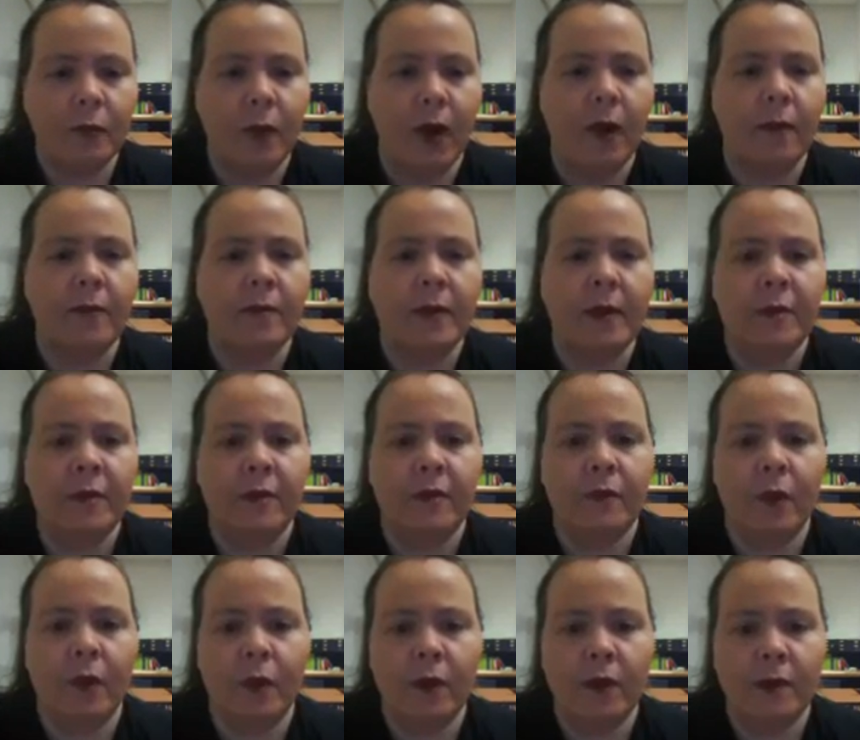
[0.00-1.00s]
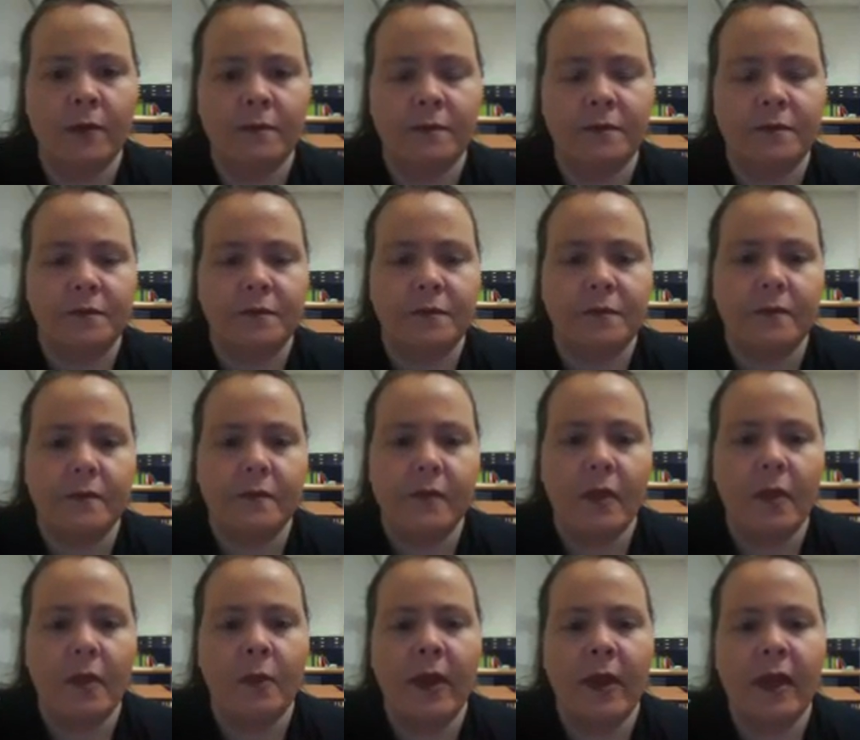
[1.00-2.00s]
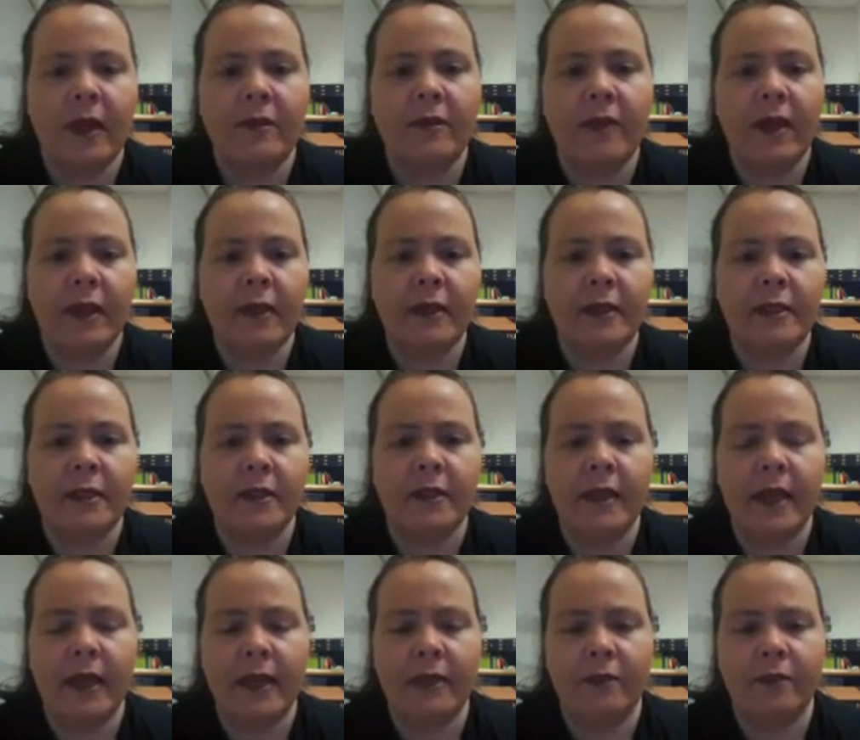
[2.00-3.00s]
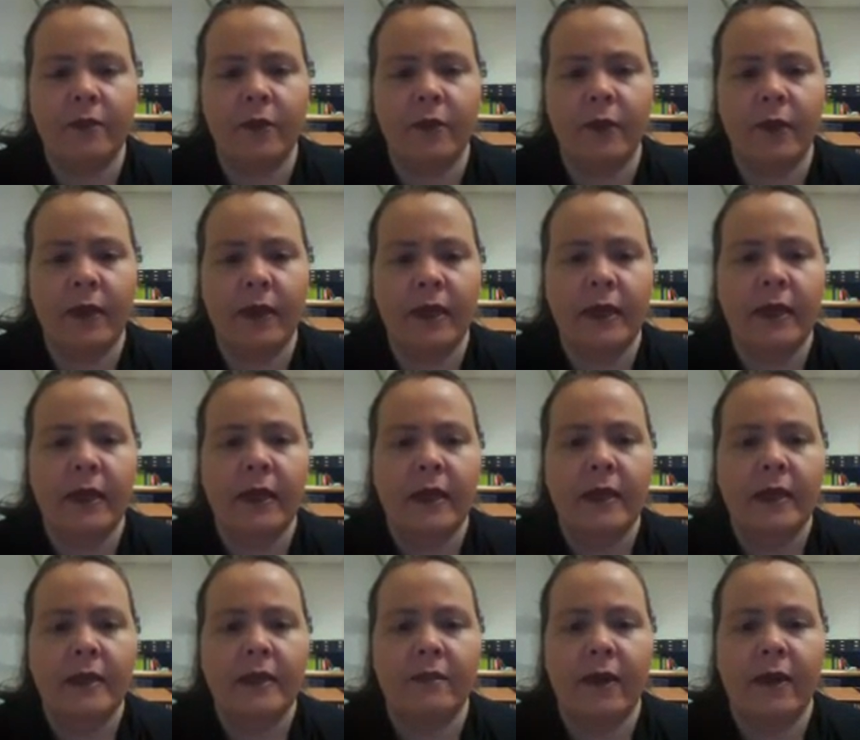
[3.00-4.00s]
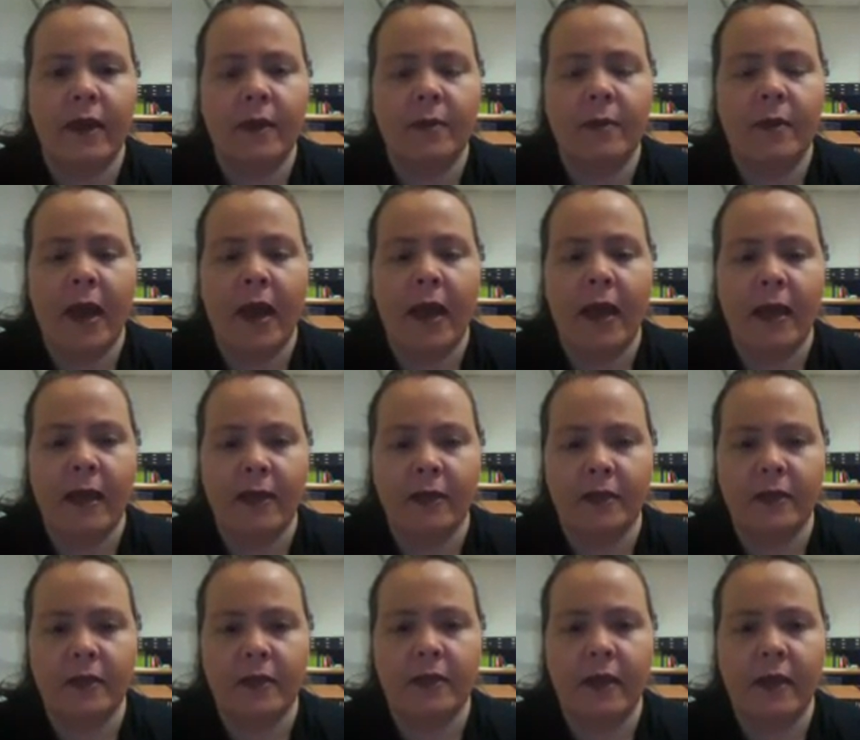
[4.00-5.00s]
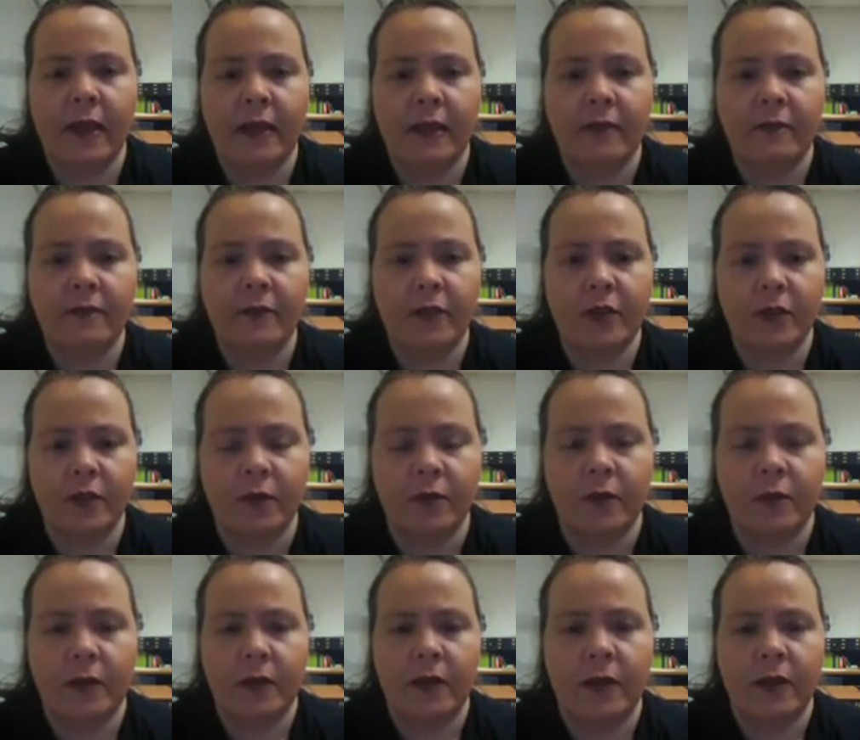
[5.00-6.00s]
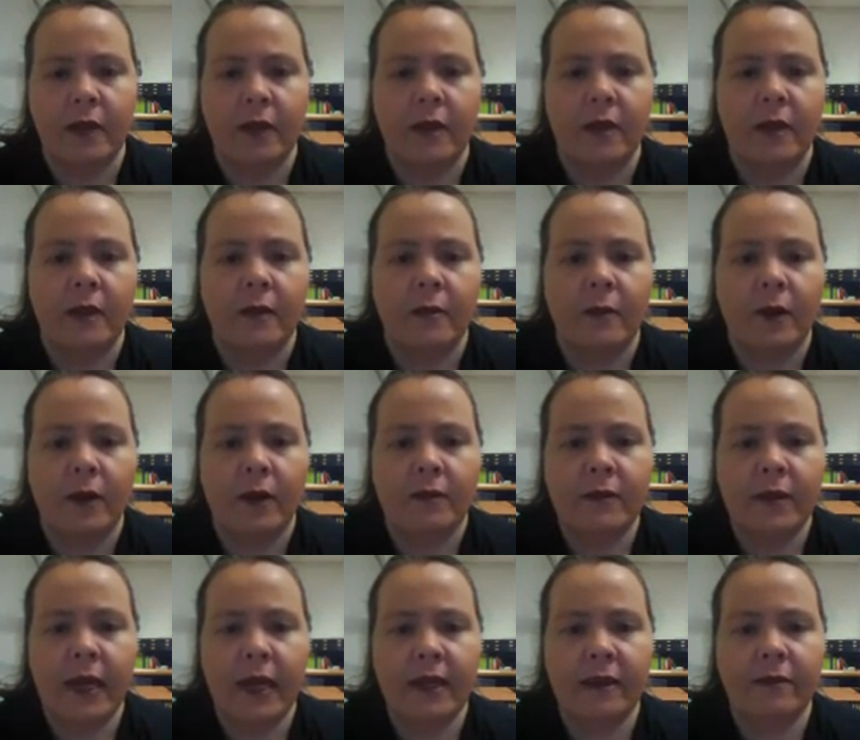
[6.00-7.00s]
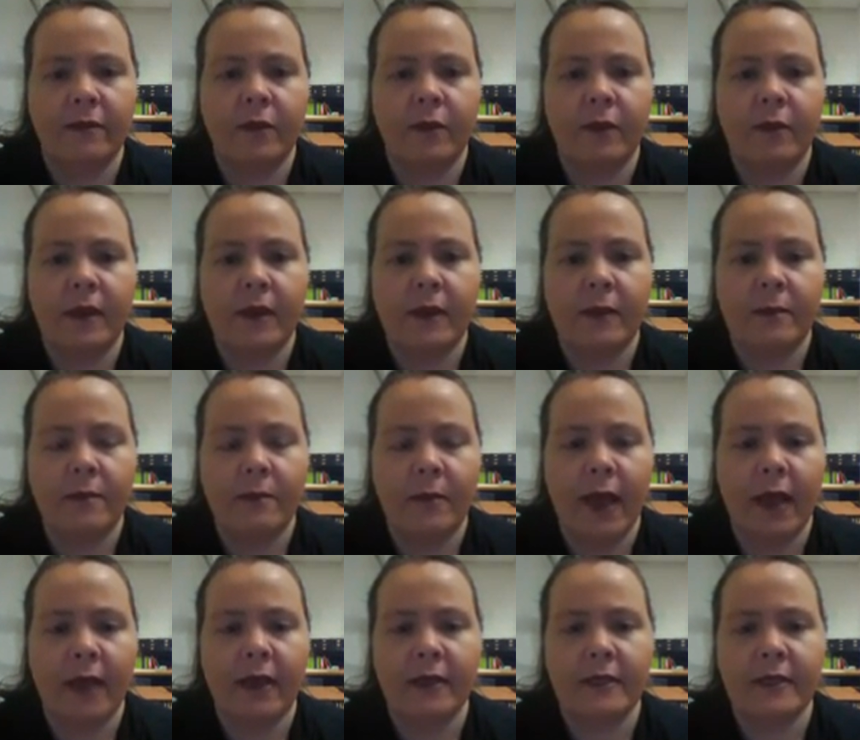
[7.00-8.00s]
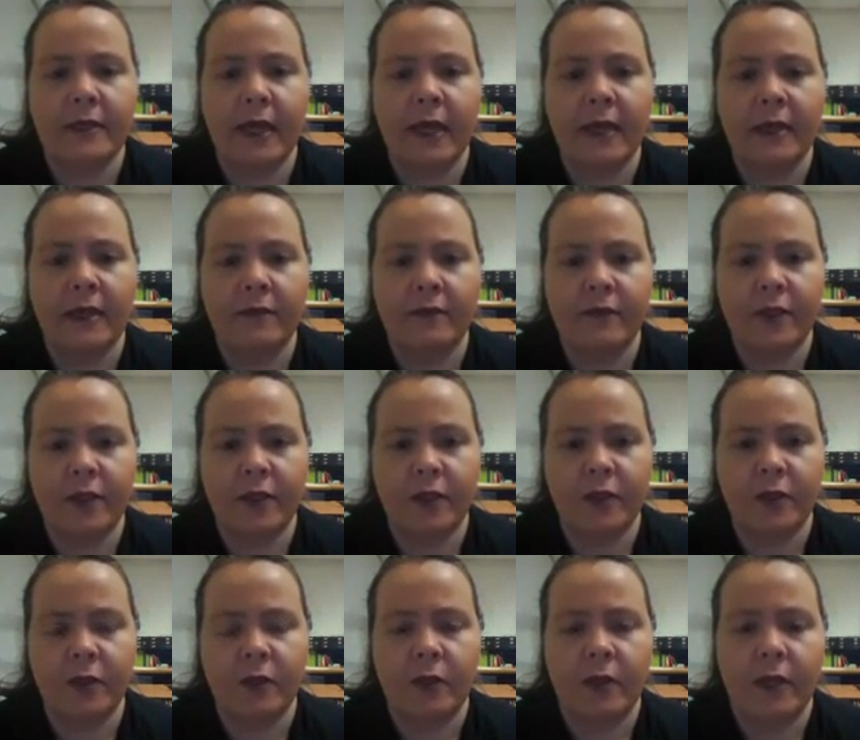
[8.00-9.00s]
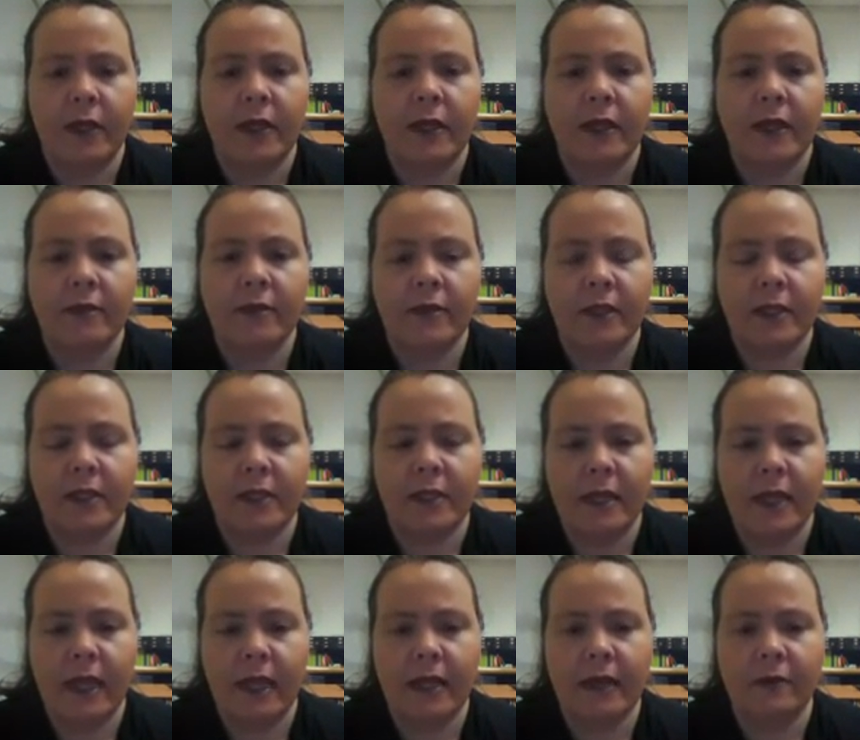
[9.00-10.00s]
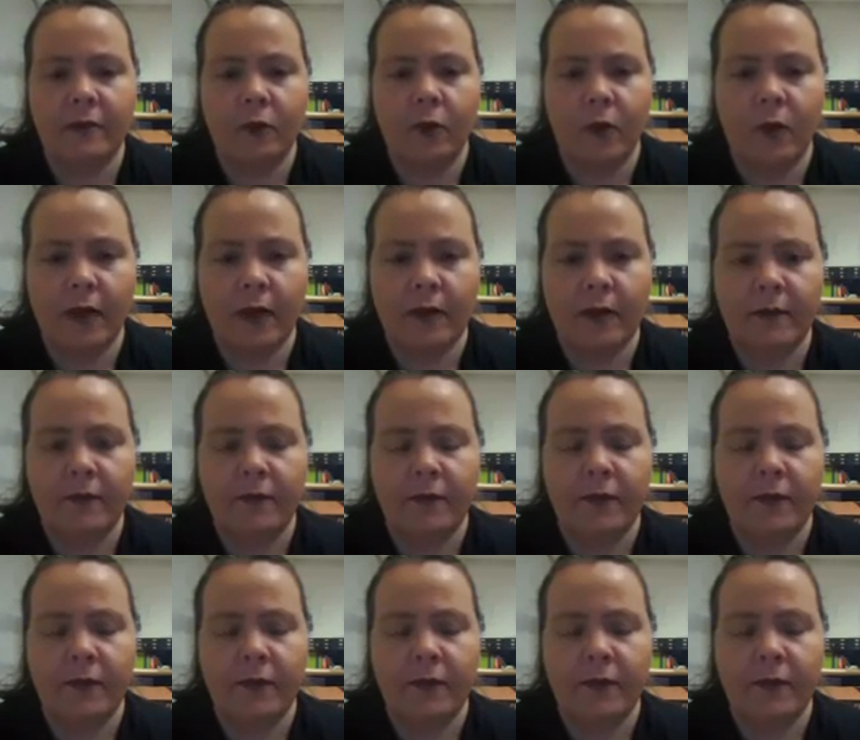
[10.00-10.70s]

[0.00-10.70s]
Problem number 4, we have x to the negative 3 divided by x to the negative 2. Well, negative 3 minus negative 2 gives us negative 1.